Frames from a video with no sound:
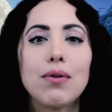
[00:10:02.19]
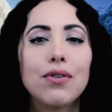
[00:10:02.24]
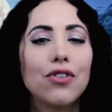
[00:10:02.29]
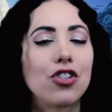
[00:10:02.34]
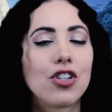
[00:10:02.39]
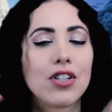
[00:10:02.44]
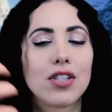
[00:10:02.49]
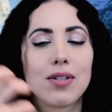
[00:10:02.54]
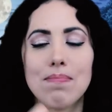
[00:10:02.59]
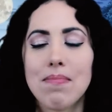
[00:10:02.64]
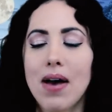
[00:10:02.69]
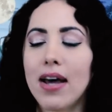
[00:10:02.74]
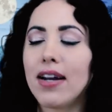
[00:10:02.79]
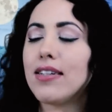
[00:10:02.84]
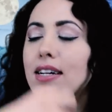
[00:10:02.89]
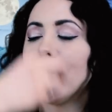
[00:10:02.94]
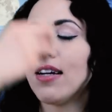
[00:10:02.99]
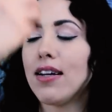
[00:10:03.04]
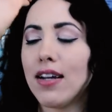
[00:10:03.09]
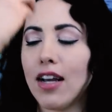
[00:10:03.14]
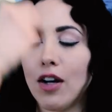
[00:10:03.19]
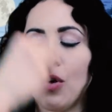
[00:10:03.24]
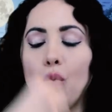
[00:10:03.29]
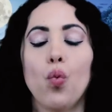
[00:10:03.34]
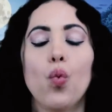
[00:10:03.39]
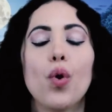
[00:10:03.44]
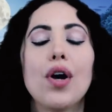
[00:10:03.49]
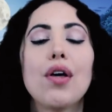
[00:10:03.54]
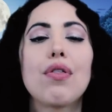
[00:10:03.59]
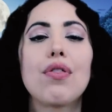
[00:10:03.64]
was just meditating
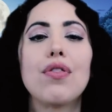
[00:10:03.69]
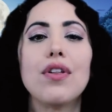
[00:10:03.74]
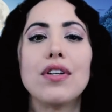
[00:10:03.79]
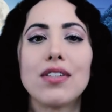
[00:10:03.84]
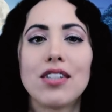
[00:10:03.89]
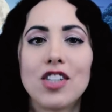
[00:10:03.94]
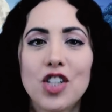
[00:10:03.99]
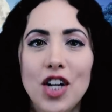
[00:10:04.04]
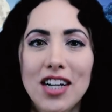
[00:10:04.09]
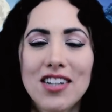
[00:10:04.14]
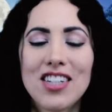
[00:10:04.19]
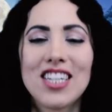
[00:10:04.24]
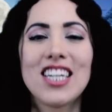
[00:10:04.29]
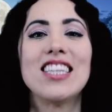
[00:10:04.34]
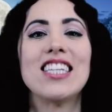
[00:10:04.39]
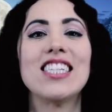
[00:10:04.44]
and with this chanting